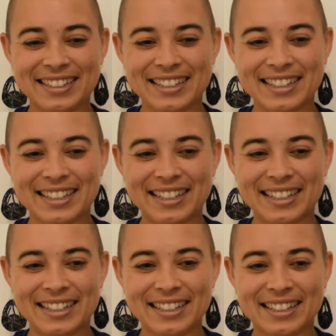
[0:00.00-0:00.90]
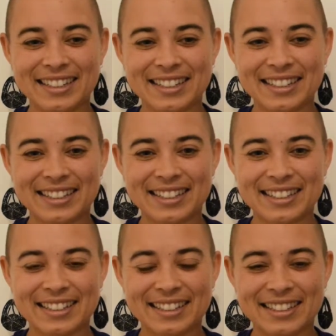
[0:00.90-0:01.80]

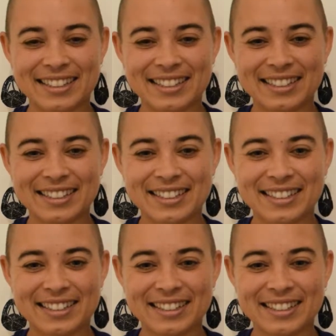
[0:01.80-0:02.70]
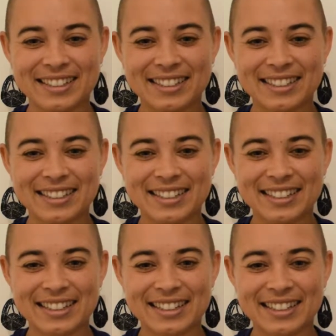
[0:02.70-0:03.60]

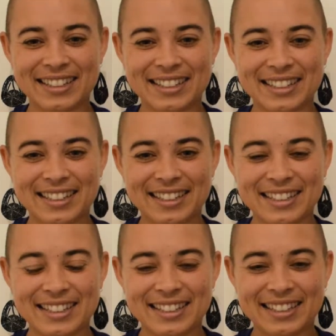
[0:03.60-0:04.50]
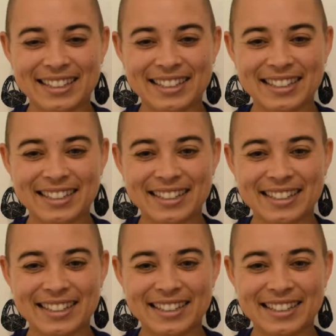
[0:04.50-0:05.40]

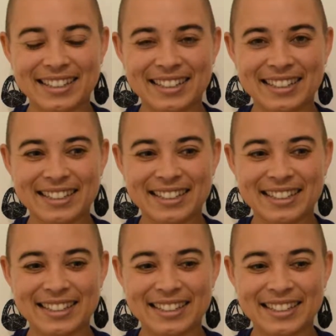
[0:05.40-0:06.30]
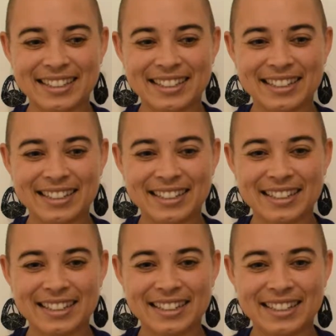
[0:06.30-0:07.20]

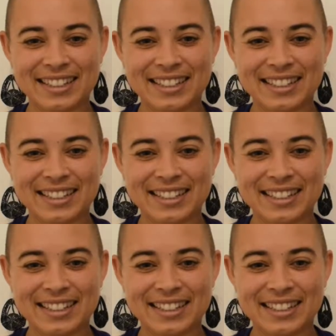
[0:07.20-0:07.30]
(not speaking)